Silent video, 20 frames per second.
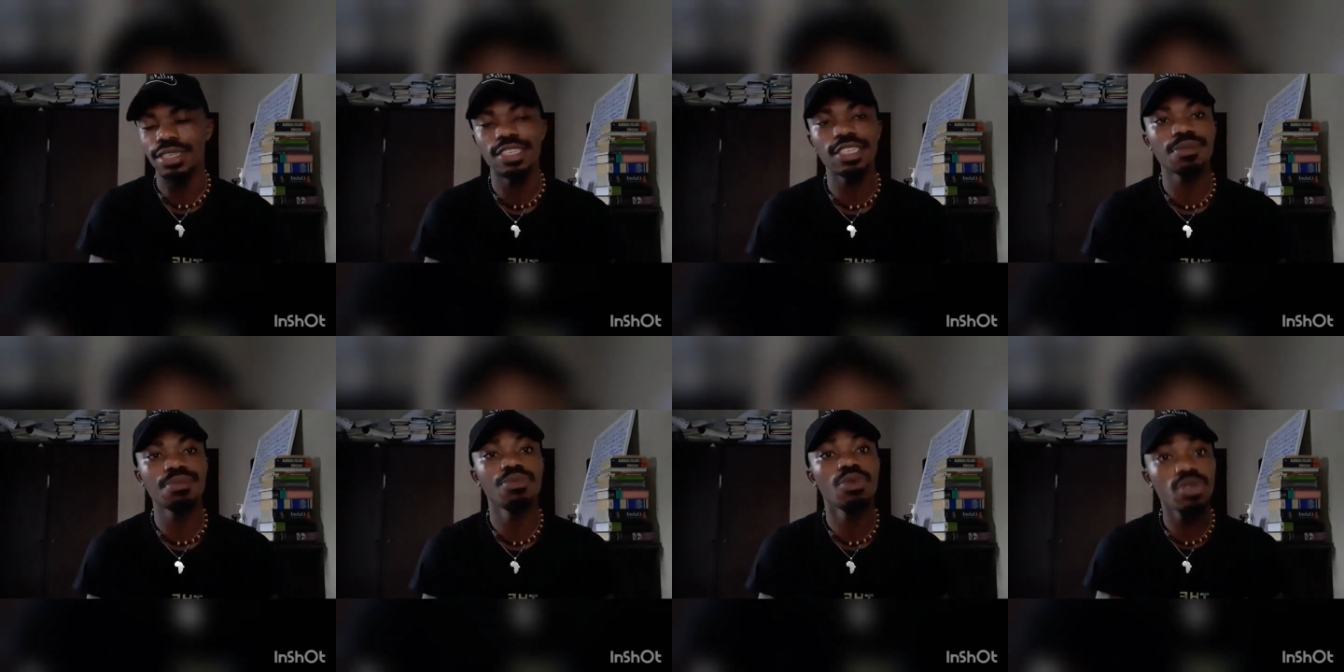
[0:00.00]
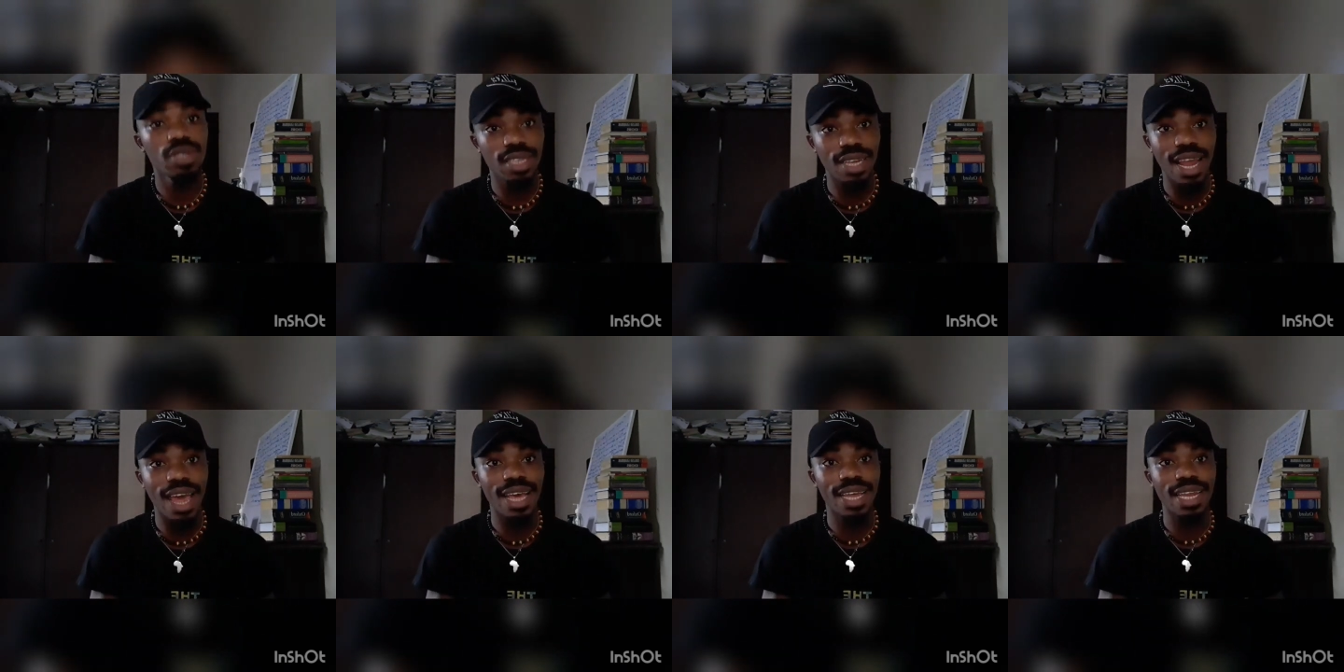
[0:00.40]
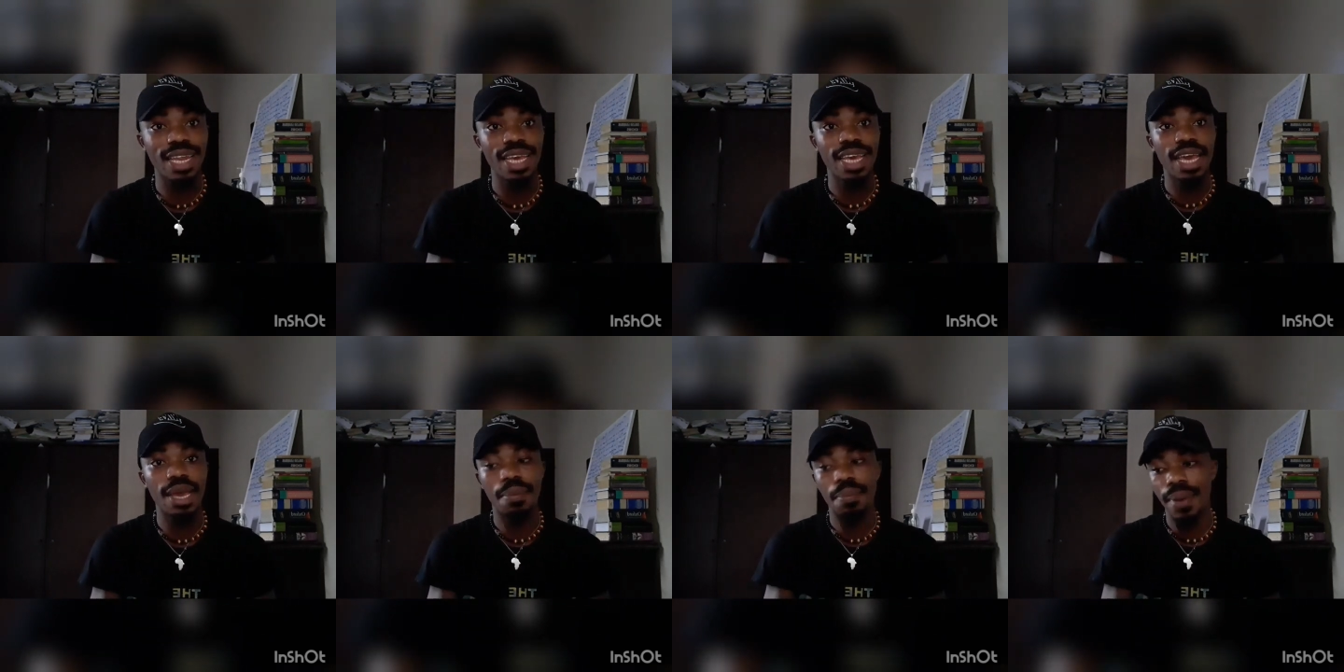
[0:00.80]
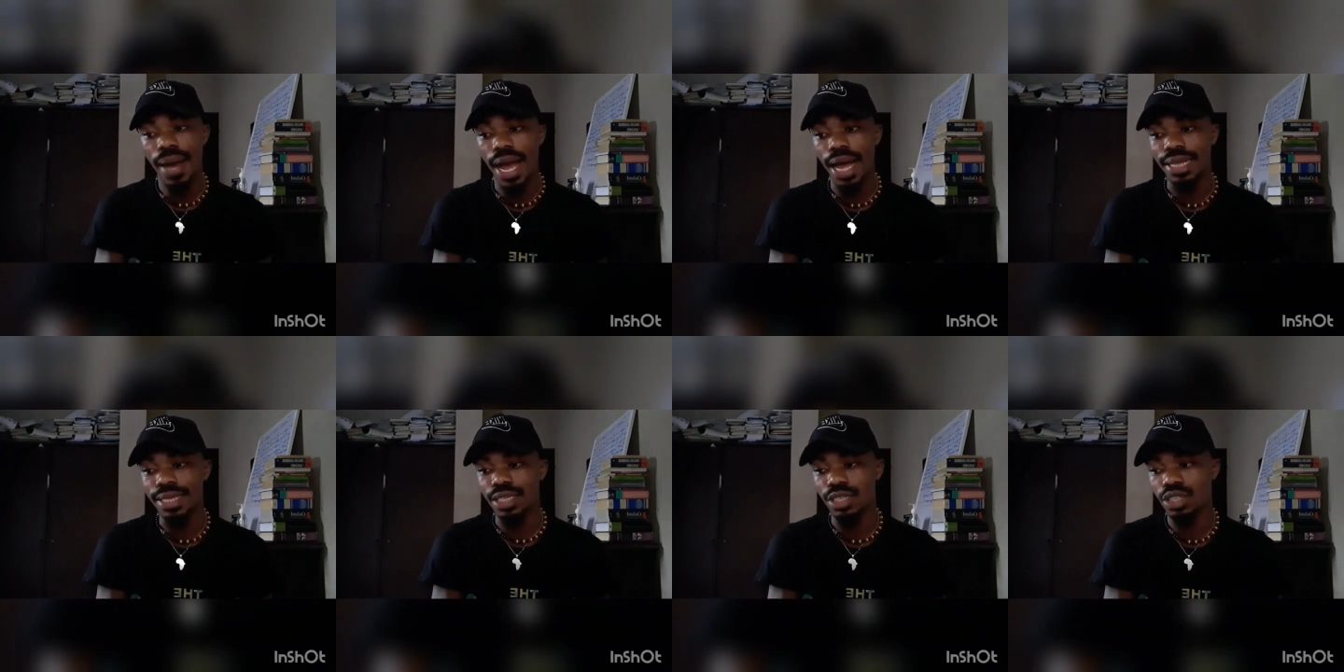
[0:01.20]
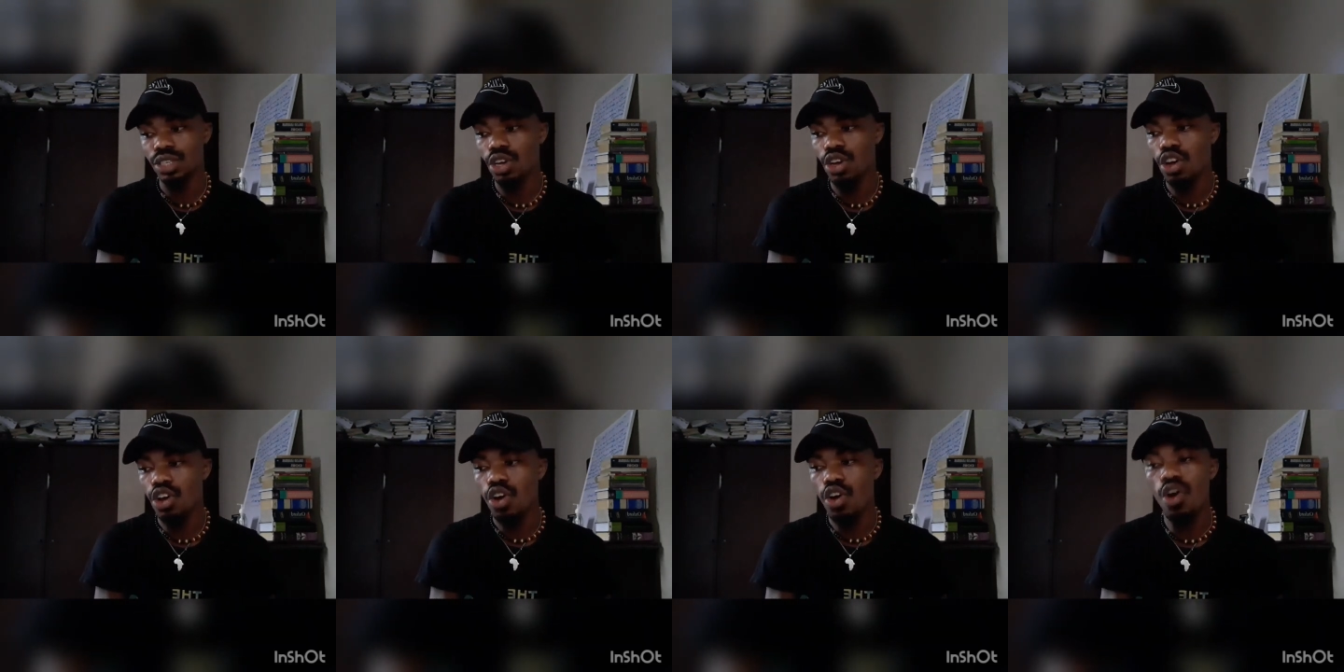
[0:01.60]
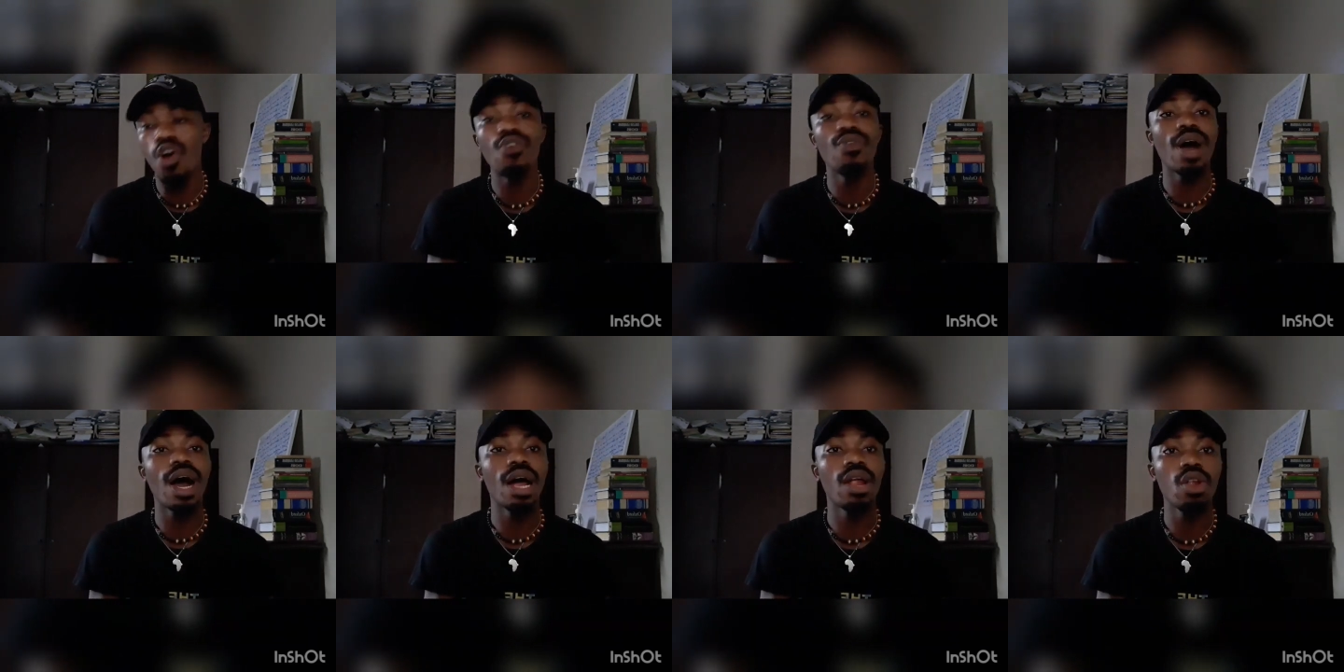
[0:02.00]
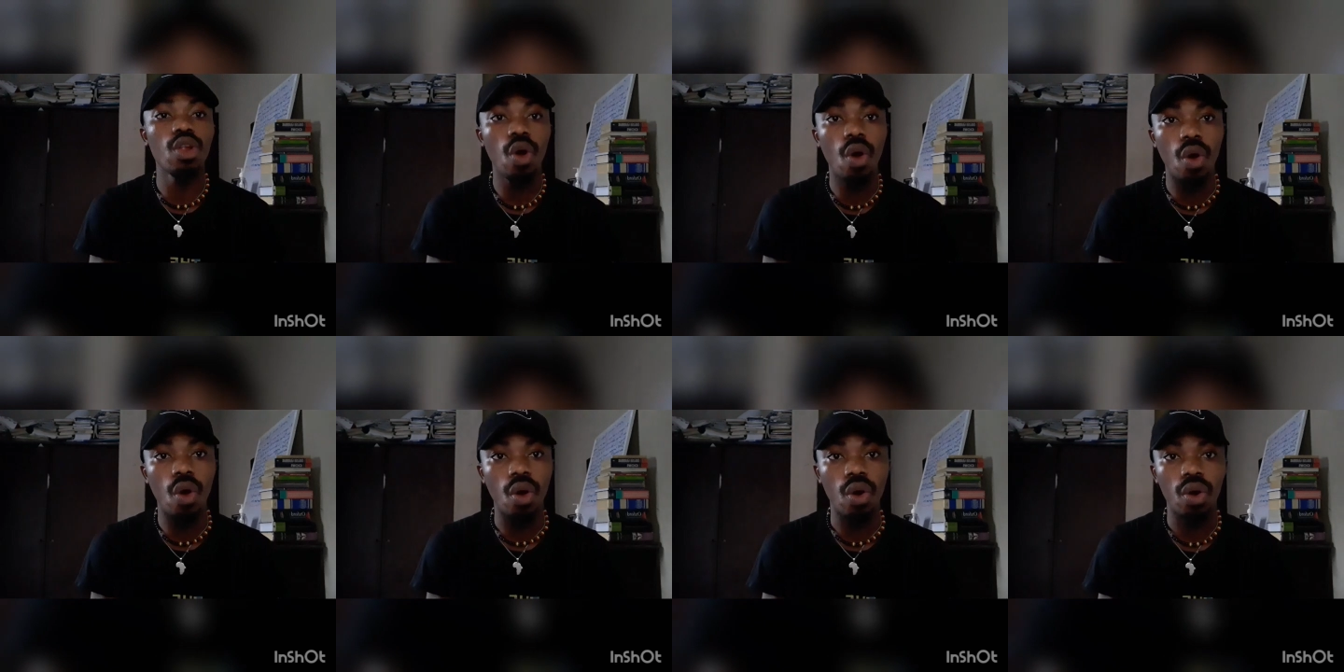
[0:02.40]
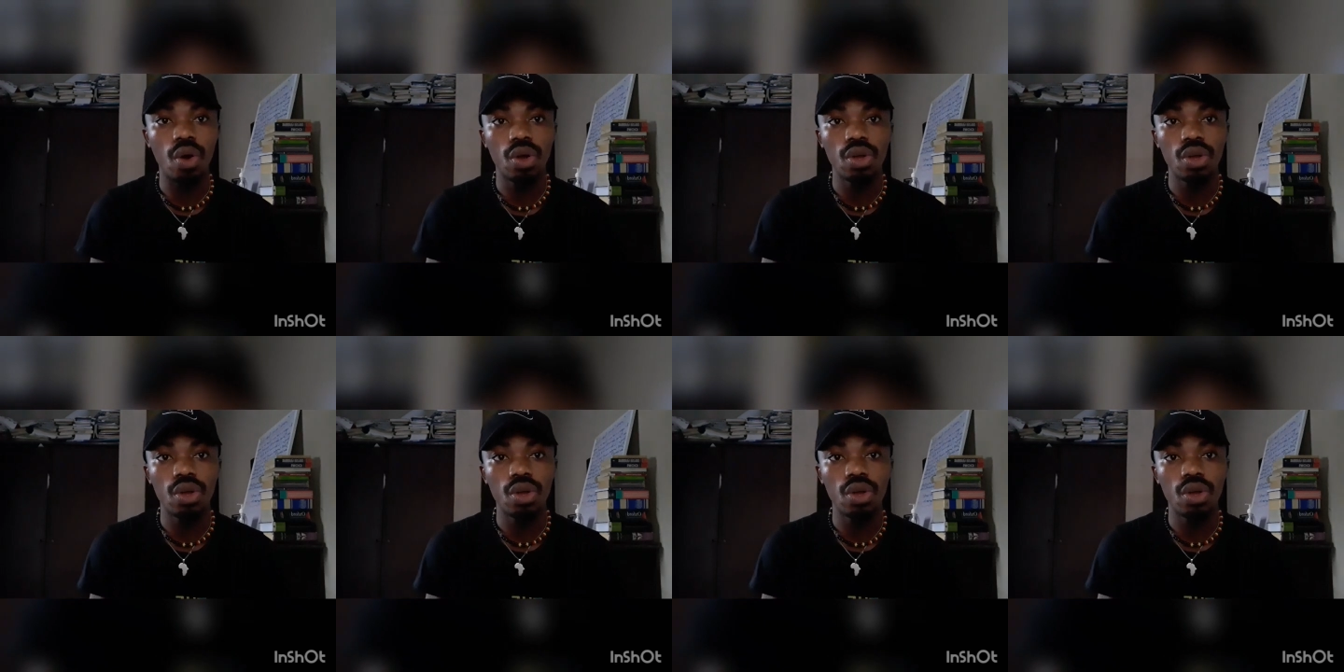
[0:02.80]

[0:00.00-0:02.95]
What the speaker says: is most likely a part of our law,